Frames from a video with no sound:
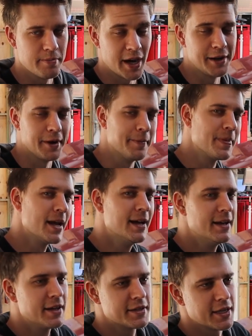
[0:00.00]
But anyway,
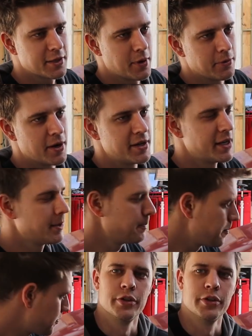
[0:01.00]
so that's a quick rundown.